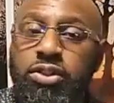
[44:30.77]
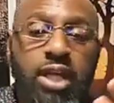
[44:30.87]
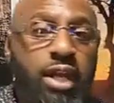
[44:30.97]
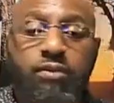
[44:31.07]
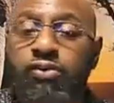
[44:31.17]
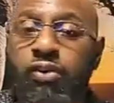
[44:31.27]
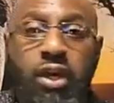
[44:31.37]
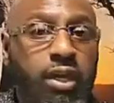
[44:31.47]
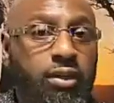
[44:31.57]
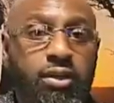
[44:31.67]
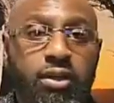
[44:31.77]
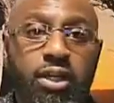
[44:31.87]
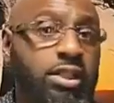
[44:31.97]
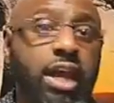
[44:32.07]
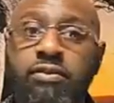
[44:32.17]
It's not even funny.
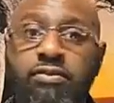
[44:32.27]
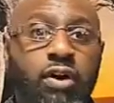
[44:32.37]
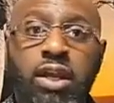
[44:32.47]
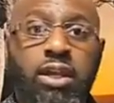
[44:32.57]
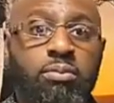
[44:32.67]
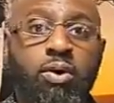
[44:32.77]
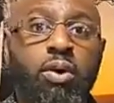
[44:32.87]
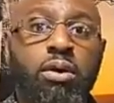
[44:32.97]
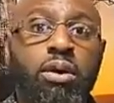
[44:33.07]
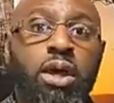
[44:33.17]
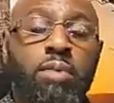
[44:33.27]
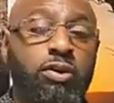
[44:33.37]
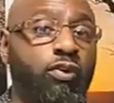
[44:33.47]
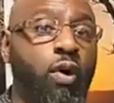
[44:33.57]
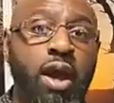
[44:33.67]
It's not even funny anymore.
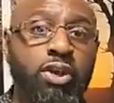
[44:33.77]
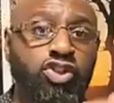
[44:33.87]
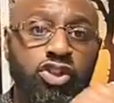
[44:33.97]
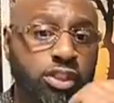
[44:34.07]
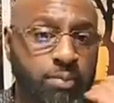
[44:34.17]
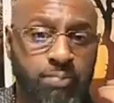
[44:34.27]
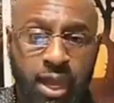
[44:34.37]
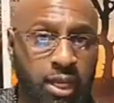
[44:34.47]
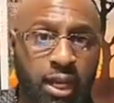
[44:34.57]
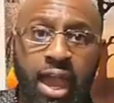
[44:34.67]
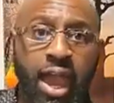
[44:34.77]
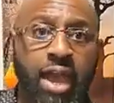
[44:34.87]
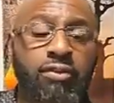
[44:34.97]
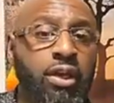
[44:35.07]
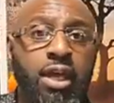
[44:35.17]
Before, I used to sit back and
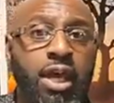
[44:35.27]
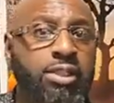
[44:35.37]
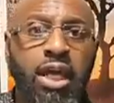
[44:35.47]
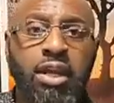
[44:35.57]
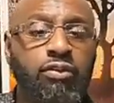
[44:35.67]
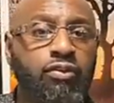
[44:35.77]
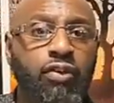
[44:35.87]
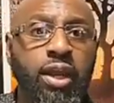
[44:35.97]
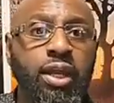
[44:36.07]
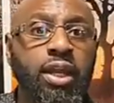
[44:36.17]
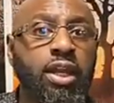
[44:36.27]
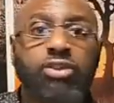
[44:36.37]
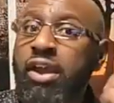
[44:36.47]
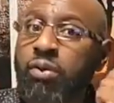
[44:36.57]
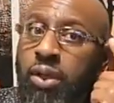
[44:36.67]
laugh. It's not even funny.
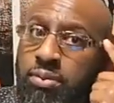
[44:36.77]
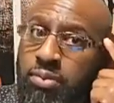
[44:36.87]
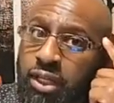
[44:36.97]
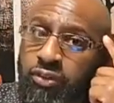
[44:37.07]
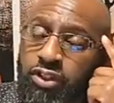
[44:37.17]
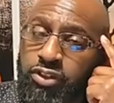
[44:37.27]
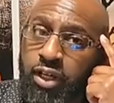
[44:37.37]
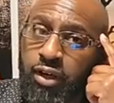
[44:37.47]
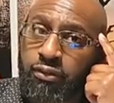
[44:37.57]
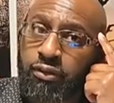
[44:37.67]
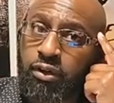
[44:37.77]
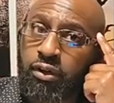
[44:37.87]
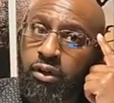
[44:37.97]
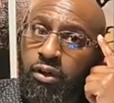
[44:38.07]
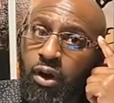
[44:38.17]
They really believe this stuff.
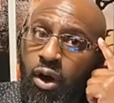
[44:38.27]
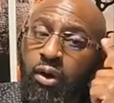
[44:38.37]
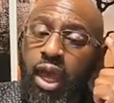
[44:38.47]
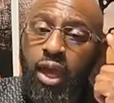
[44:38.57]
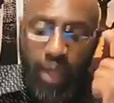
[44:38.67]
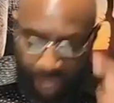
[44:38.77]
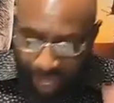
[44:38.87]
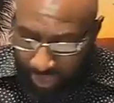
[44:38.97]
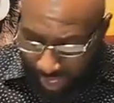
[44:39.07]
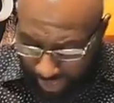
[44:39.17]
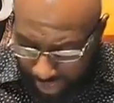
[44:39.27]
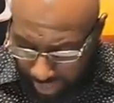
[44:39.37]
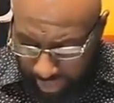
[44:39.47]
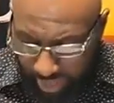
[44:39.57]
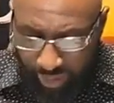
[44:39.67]
Oh, yeah.
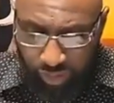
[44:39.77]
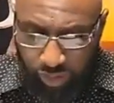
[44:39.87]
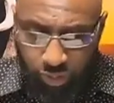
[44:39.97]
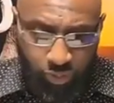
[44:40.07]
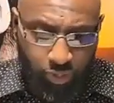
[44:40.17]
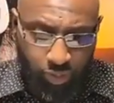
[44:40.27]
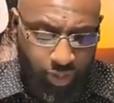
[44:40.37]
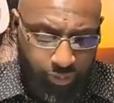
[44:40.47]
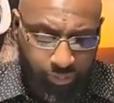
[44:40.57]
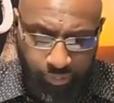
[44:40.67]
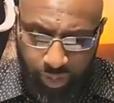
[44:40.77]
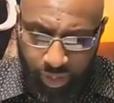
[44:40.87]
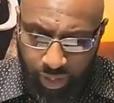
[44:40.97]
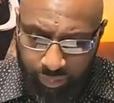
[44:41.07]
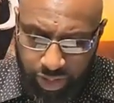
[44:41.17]
And
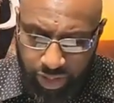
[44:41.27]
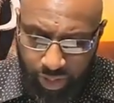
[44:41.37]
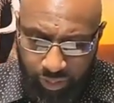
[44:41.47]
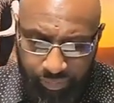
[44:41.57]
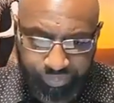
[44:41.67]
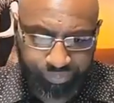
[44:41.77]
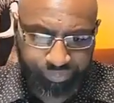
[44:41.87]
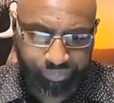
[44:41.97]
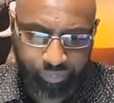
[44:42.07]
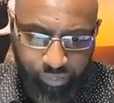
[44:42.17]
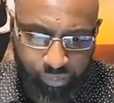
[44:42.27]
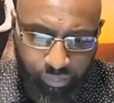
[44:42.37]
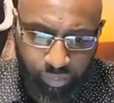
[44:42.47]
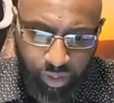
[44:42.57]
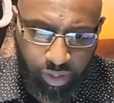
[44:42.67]
let me tell you.
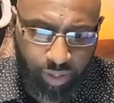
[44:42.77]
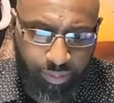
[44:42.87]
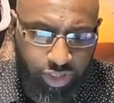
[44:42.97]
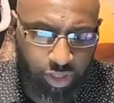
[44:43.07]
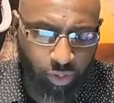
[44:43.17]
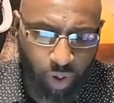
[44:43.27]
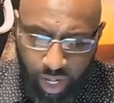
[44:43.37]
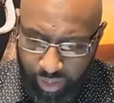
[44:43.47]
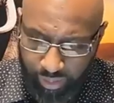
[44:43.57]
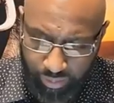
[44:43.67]
Let me tell you why.